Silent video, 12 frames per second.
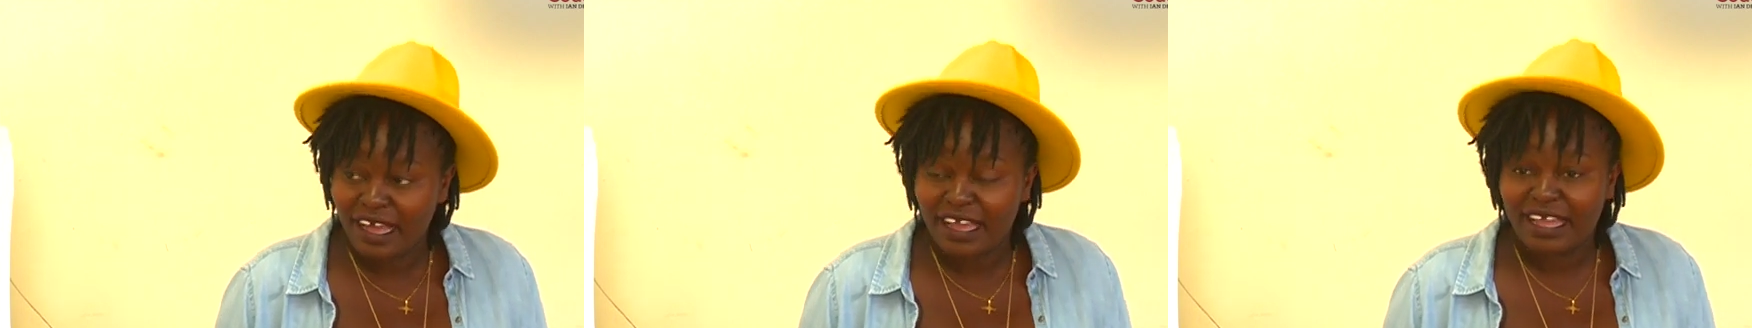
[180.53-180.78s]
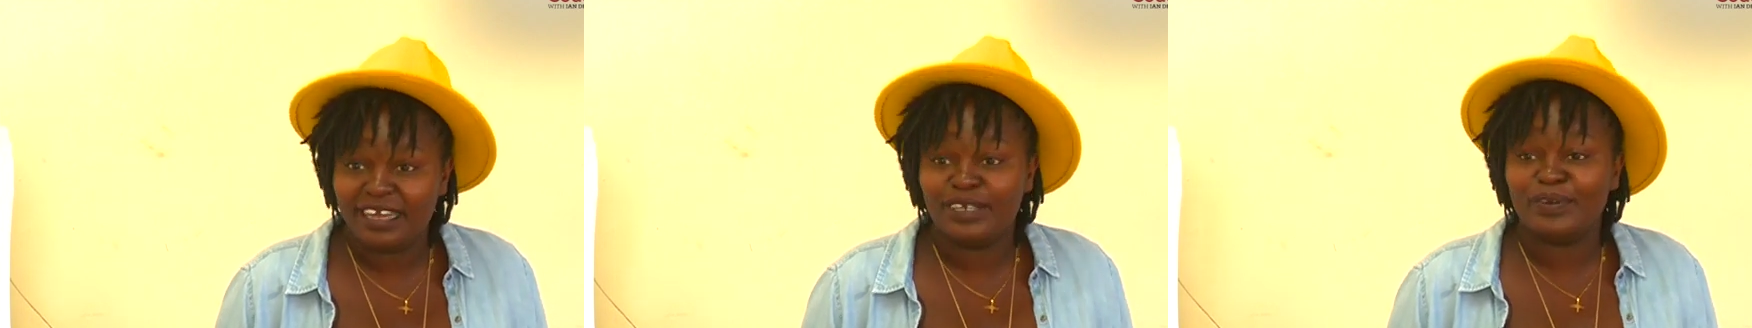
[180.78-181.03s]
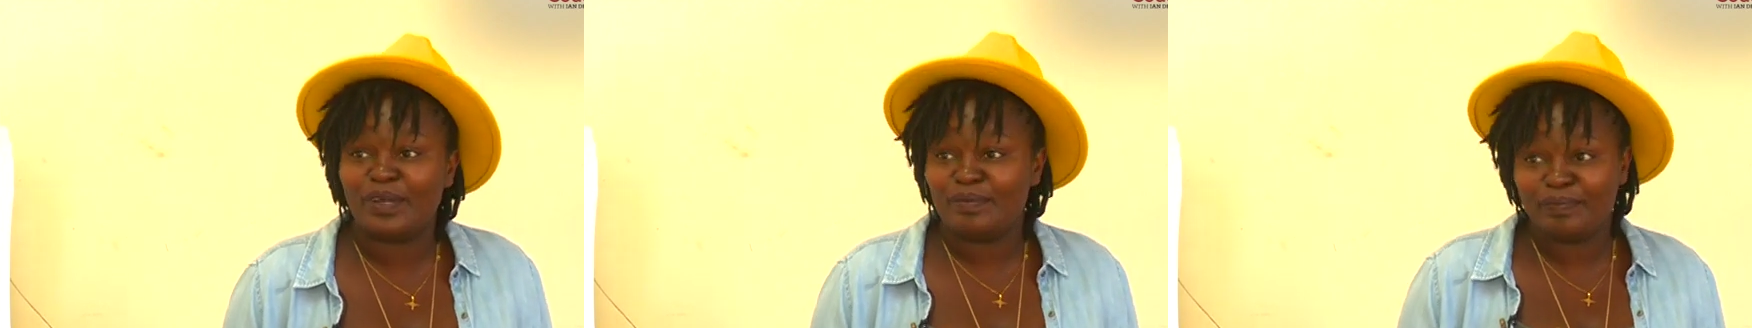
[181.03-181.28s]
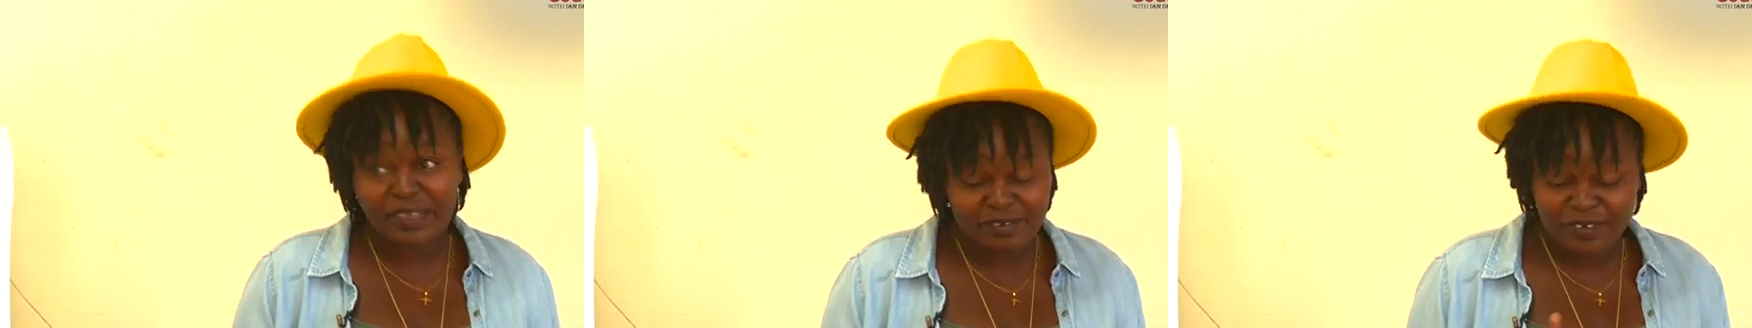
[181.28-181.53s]
And you can
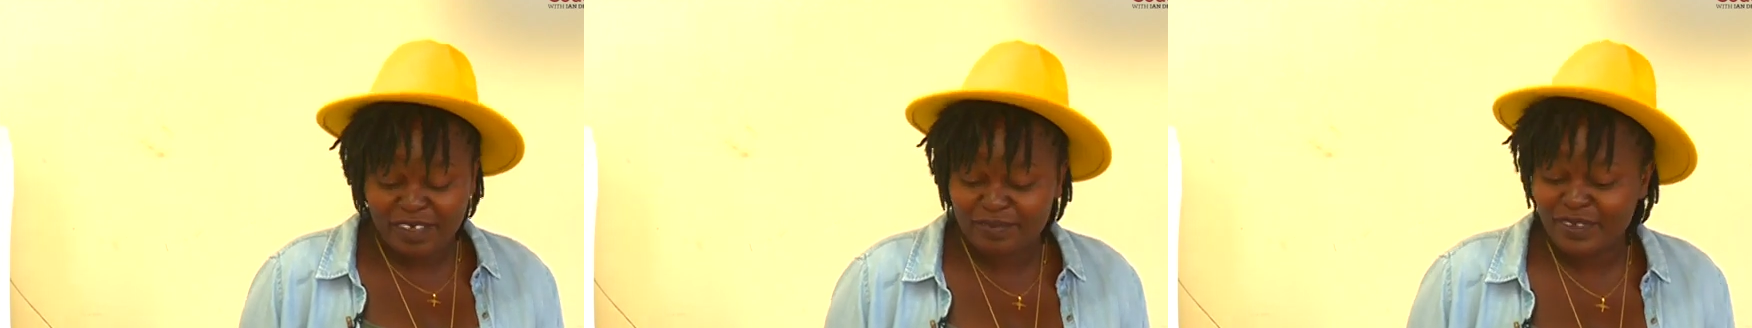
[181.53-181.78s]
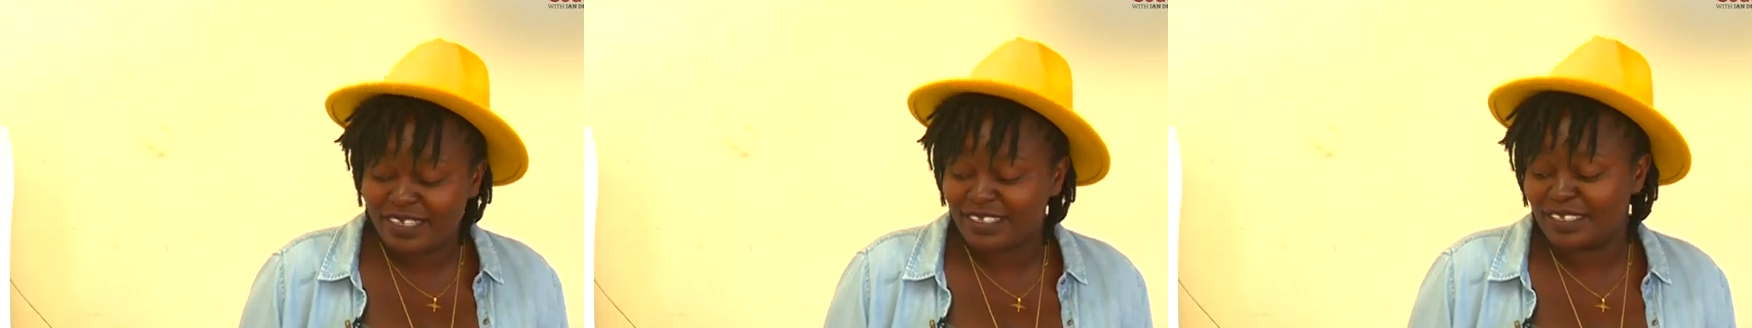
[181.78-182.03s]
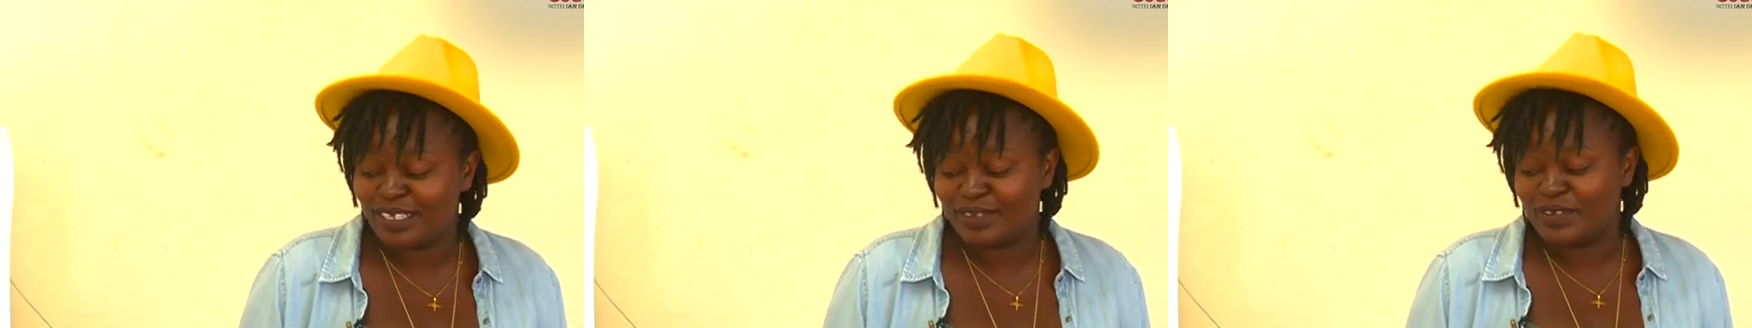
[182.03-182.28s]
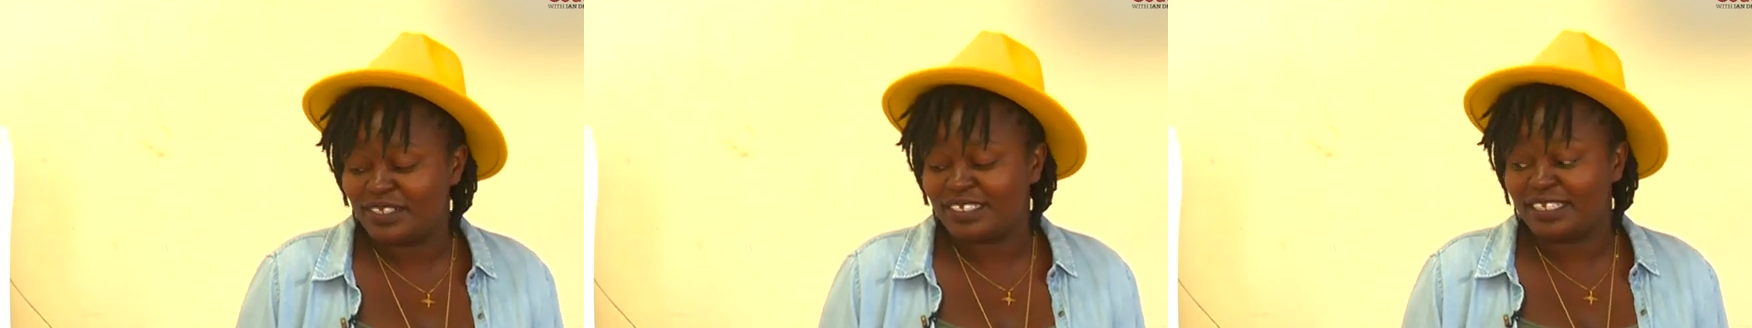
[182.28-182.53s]
be in 5 years and then
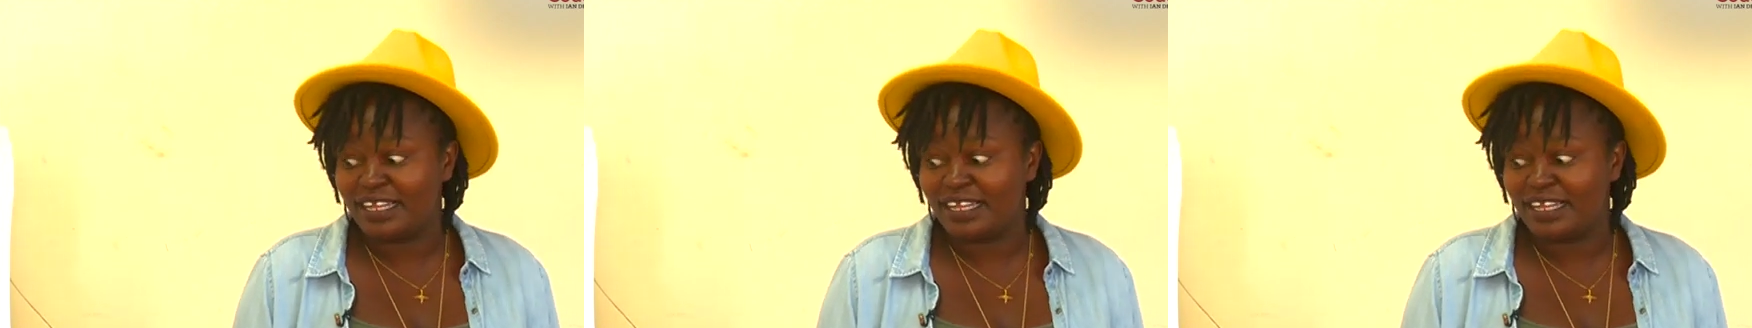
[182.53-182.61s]
you're just